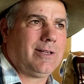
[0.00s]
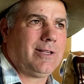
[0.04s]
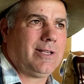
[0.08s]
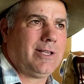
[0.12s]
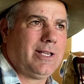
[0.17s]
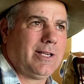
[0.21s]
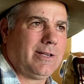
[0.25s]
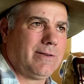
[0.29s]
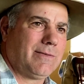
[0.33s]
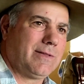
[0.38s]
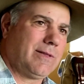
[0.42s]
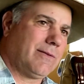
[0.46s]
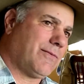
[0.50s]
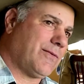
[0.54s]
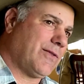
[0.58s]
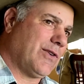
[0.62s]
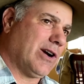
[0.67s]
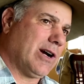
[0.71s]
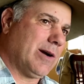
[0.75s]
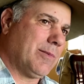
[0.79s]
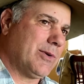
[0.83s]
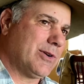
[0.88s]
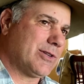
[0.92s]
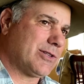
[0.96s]
give the
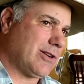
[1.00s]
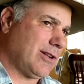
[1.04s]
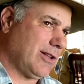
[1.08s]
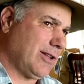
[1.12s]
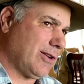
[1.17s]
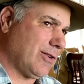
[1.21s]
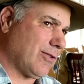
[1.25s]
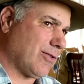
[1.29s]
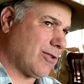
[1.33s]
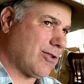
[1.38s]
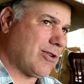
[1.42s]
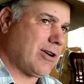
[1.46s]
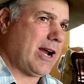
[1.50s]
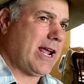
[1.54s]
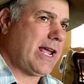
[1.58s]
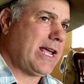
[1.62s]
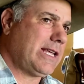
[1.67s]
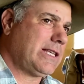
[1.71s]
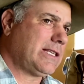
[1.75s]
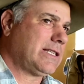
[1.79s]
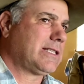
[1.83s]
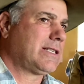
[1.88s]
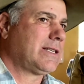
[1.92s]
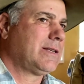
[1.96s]
farmers a little
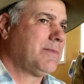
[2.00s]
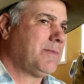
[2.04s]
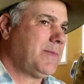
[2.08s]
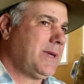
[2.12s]
grace,